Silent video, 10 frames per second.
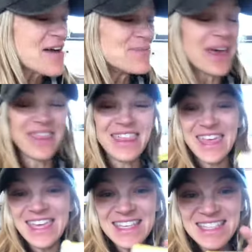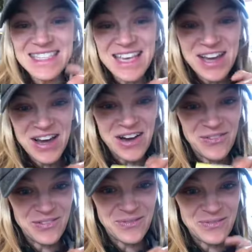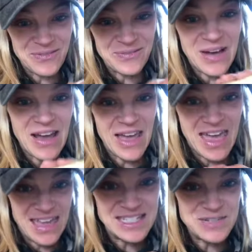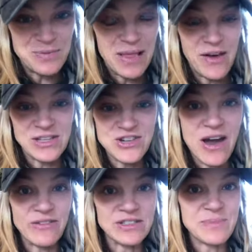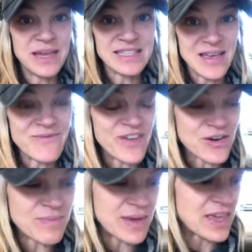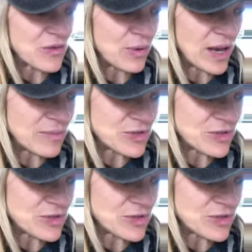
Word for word: But these I ate while I traveled because I'm very picky when I'm